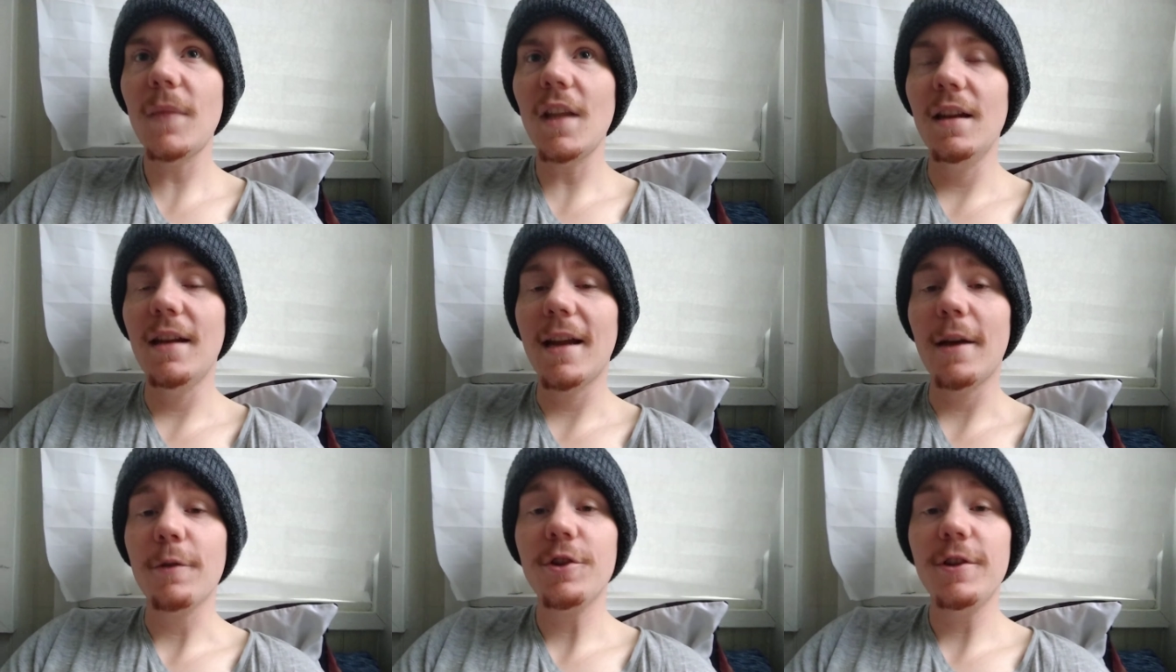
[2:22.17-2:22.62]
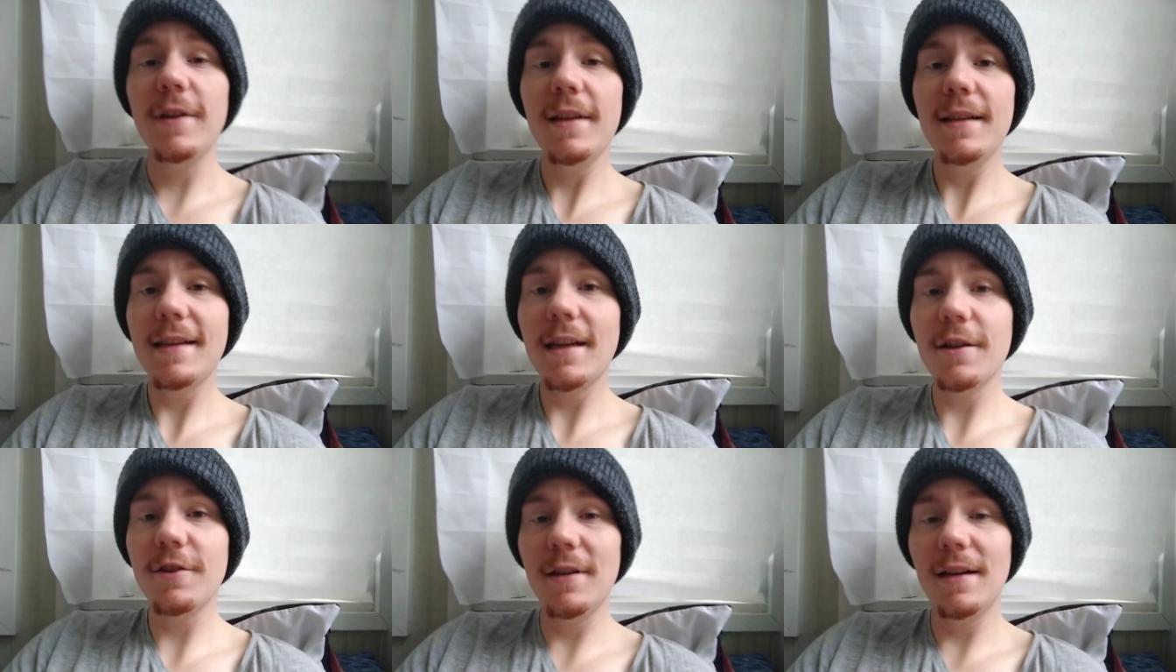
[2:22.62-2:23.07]
Now, she
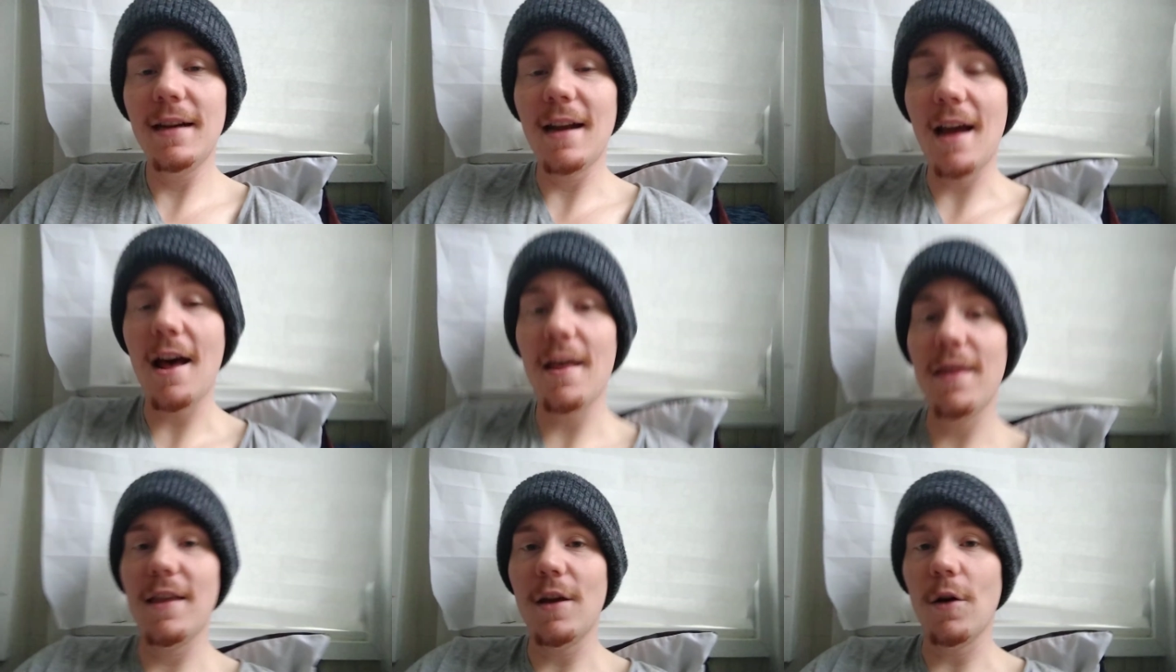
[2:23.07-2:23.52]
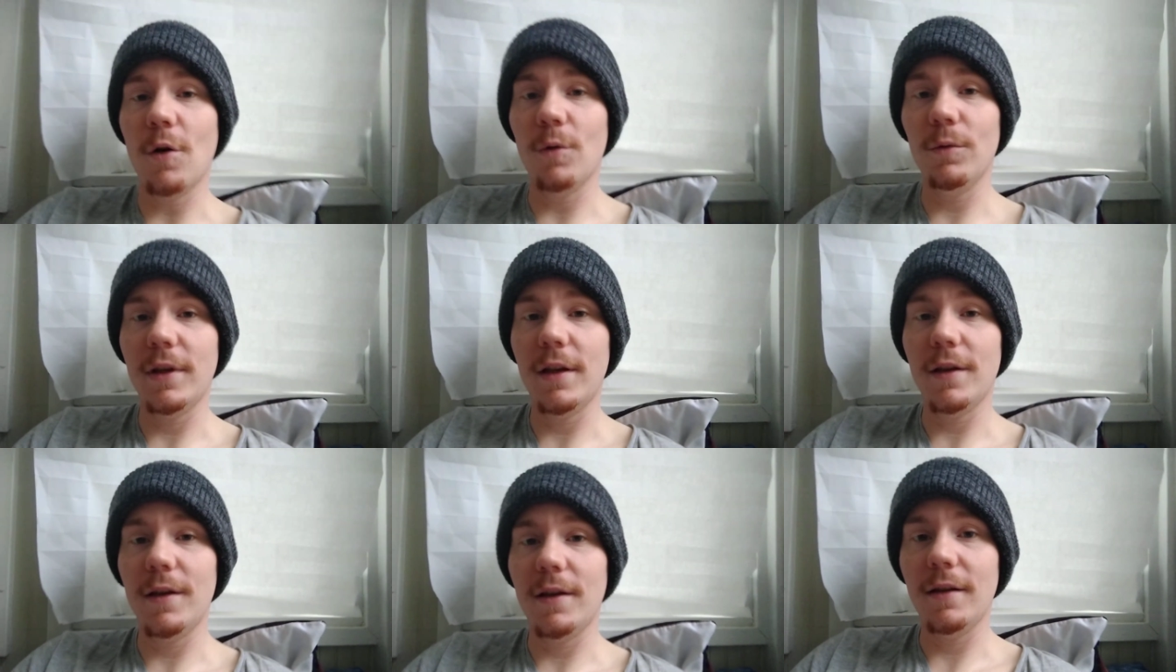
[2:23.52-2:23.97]
is actually not the
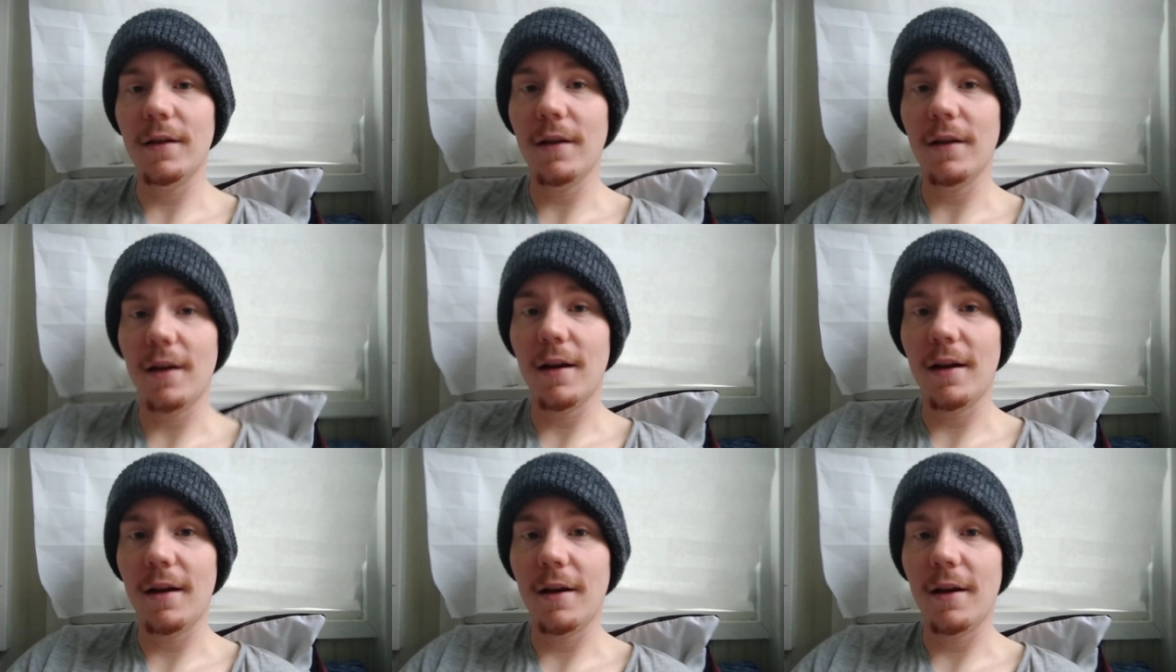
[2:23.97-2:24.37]
only